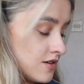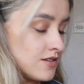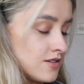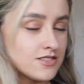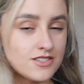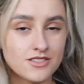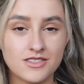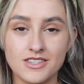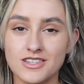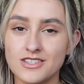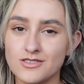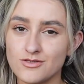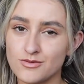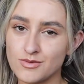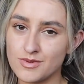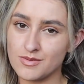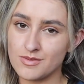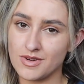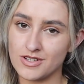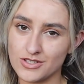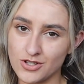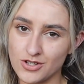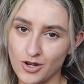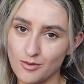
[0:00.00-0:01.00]
So these would be
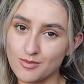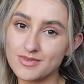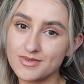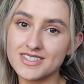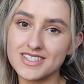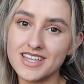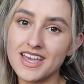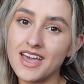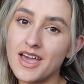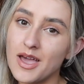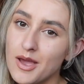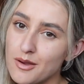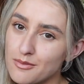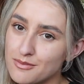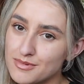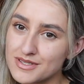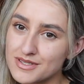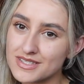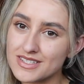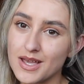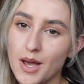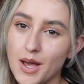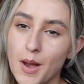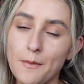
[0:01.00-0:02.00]
my top
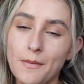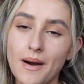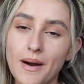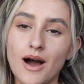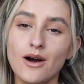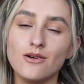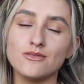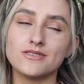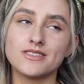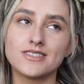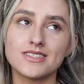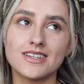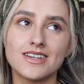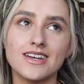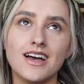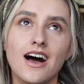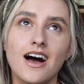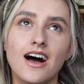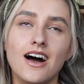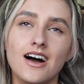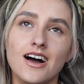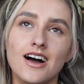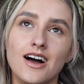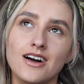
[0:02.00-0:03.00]
tips about
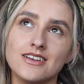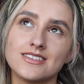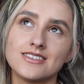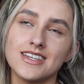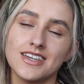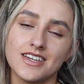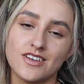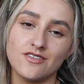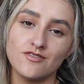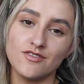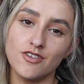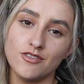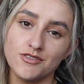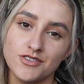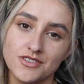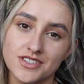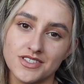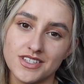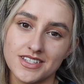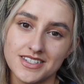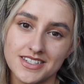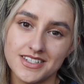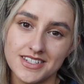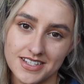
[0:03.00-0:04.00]
taking photos
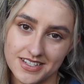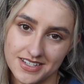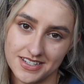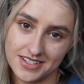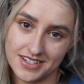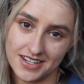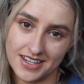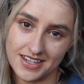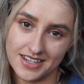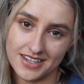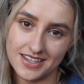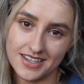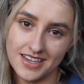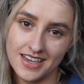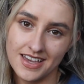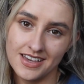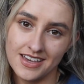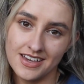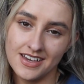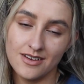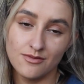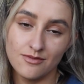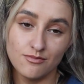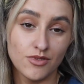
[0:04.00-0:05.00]
at Disney.
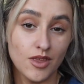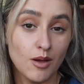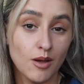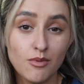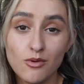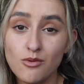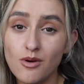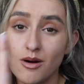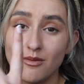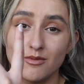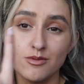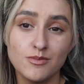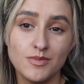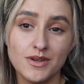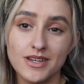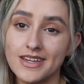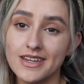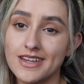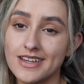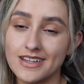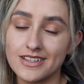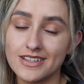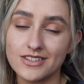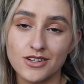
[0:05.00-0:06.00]
Number one would
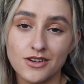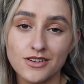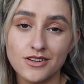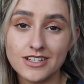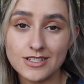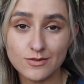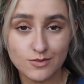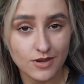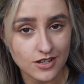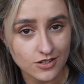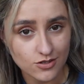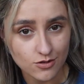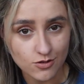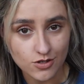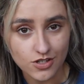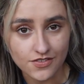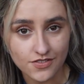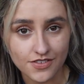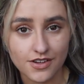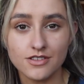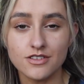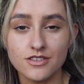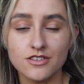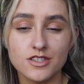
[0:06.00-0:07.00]
be don't expect all your
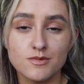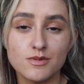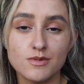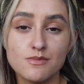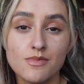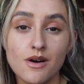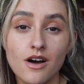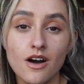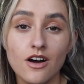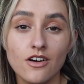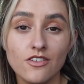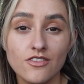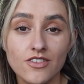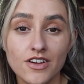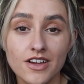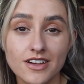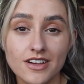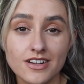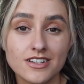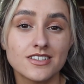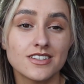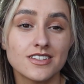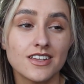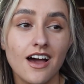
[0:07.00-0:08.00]
photos to be
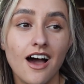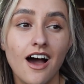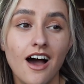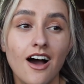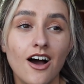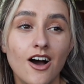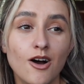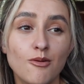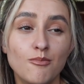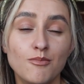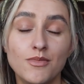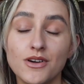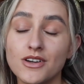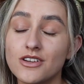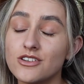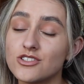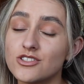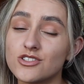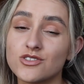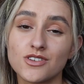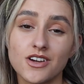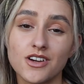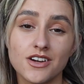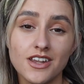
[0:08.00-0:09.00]
perfect because
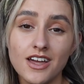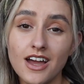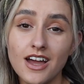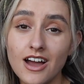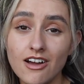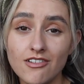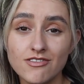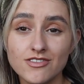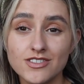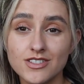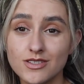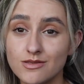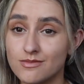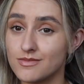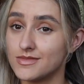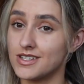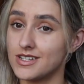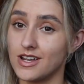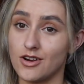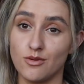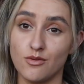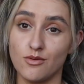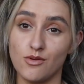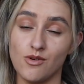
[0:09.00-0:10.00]
you're gonna have some
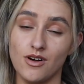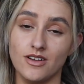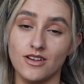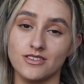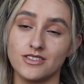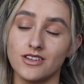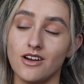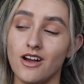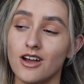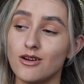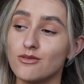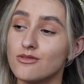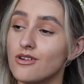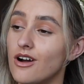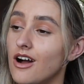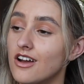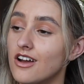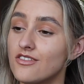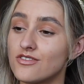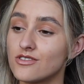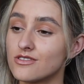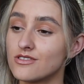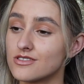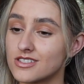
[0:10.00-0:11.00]
terrible ones.
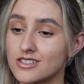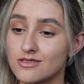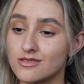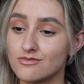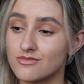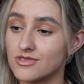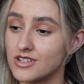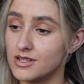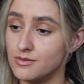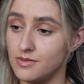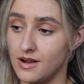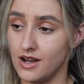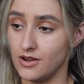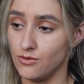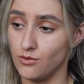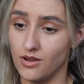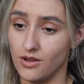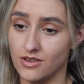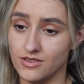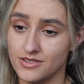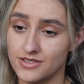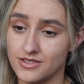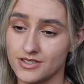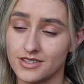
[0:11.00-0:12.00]
I've got some really bad
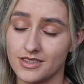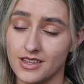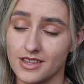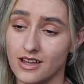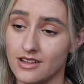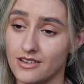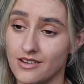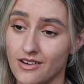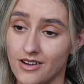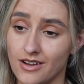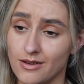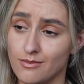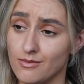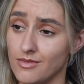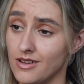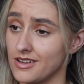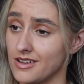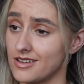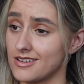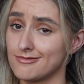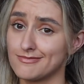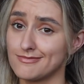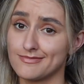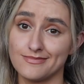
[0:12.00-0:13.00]
ones that I'm
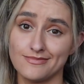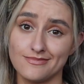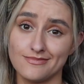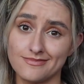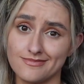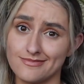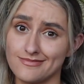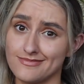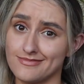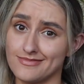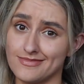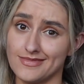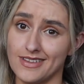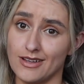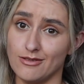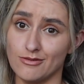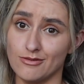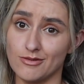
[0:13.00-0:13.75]
like, they were